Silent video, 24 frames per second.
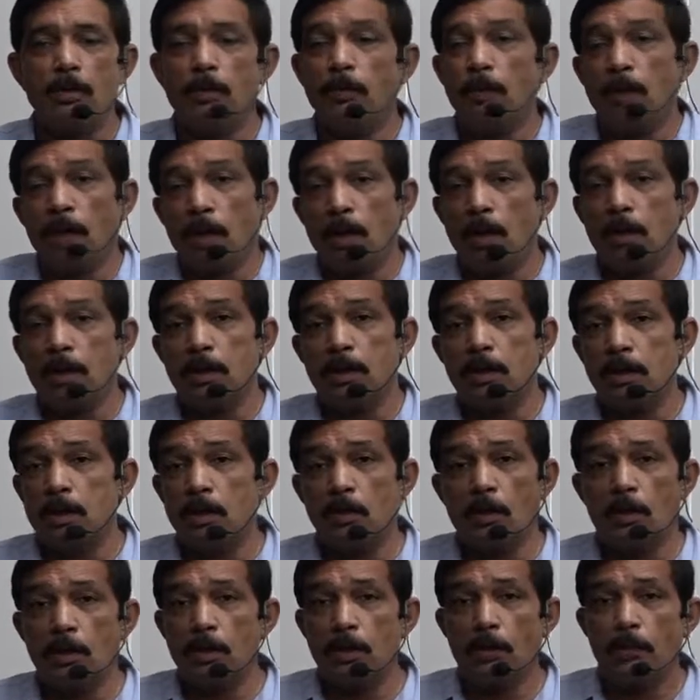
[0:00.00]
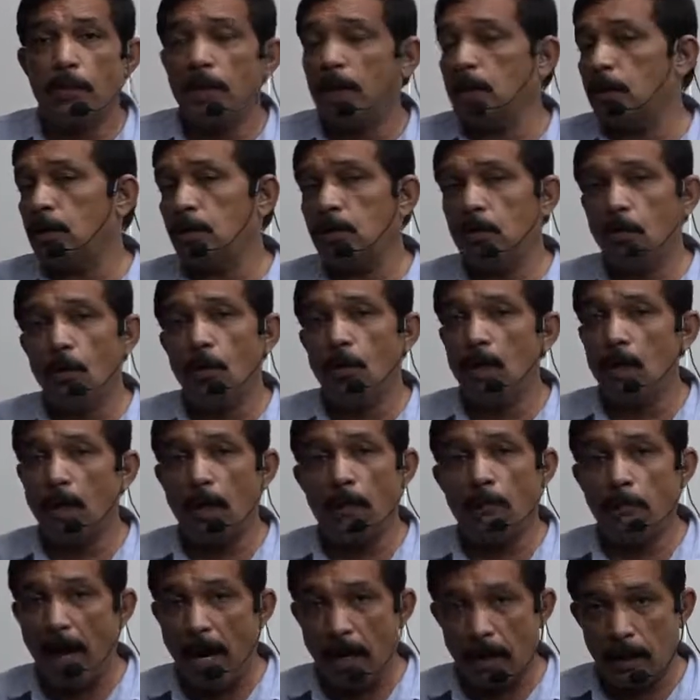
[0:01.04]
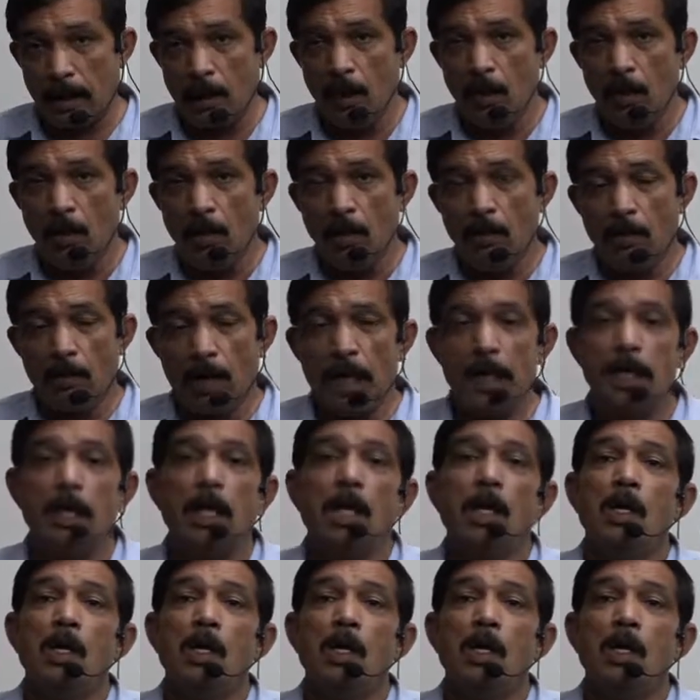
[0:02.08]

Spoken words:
because it's not your pet, it won't come back, right?